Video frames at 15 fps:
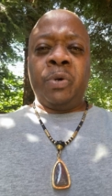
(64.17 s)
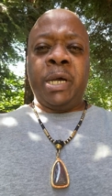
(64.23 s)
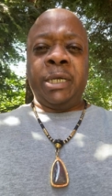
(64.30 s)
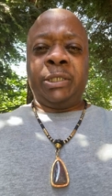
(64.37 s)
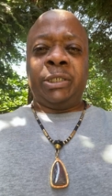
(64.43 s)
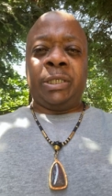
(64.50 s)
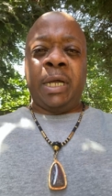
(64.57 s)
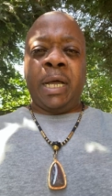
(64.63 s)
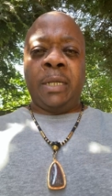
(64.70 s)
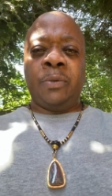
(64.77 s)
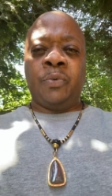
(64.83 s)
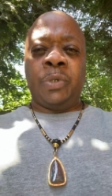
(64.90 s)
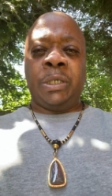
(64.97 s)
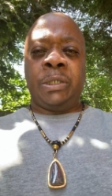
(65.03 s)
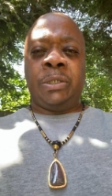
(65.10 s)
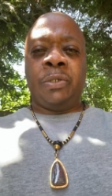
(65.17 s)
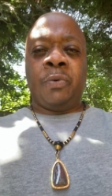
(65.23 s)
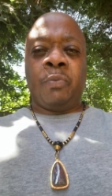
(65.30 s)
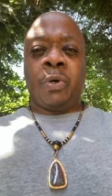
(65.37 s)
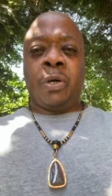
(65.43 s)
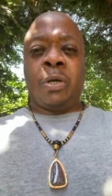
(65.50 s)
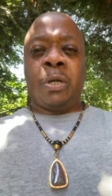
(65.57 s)
had shot, went into the
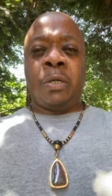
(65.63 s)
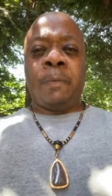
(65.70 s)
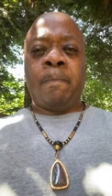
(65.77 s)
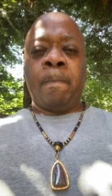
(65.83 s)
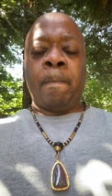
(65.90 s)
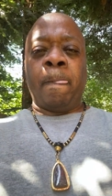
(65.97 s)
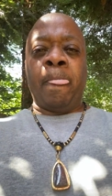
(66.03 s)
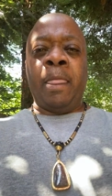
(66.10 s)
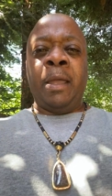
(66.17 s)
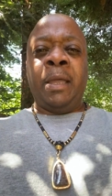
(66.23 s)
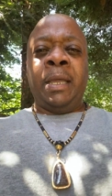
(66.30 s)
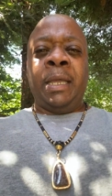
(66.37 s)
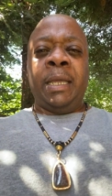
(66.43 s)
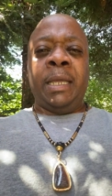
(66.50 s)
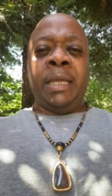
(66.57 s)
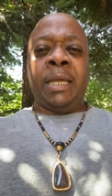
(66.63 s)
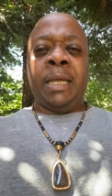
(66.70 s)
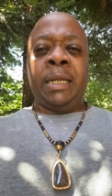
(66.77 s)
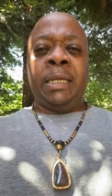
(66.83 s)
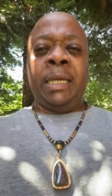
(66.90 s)
mall, and